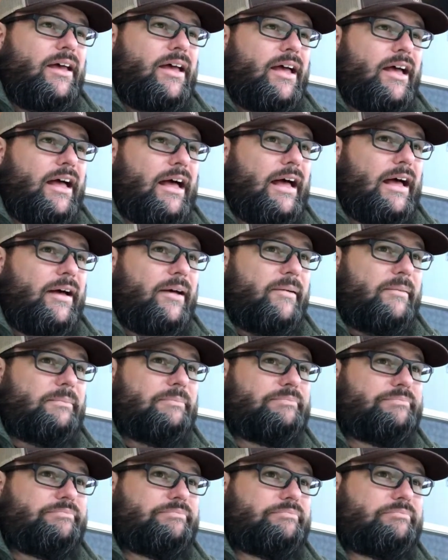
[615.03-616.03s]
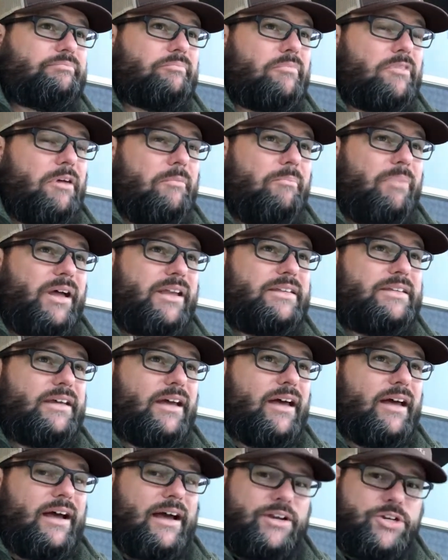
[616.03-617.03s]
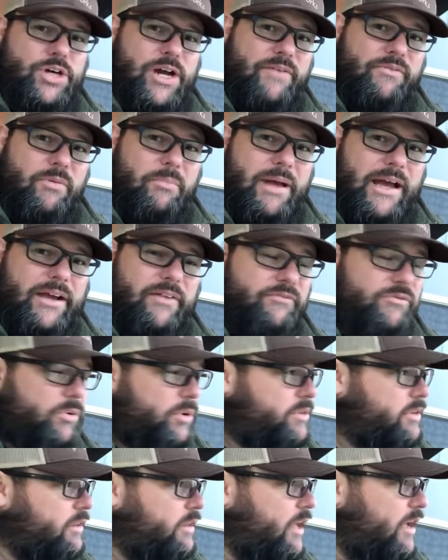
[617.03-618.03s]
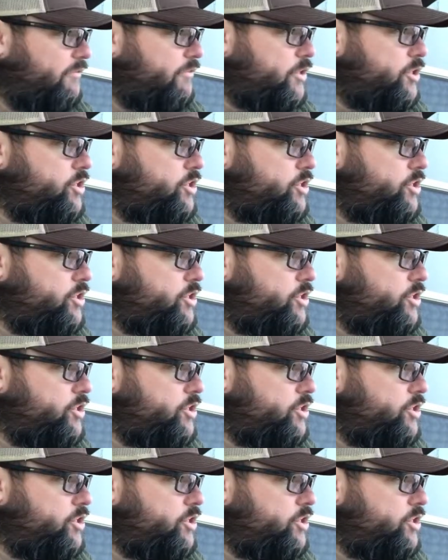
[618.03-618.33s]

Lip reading: But I travel back and forth a lot for